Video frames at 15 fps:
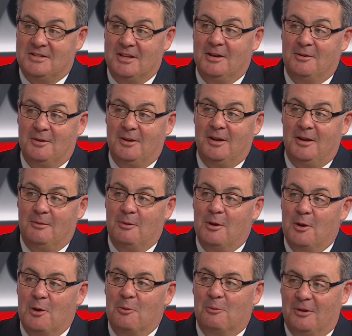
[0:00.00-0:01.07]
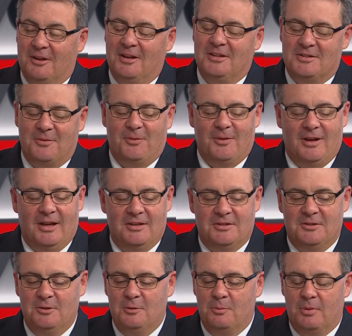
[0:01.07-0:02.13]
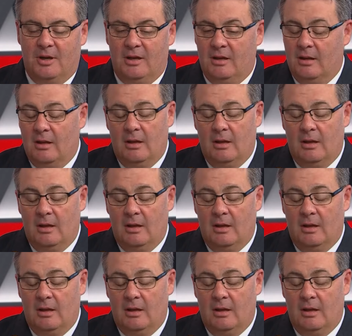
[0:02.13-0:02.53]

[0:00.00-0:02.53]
there that I would like to forget too, but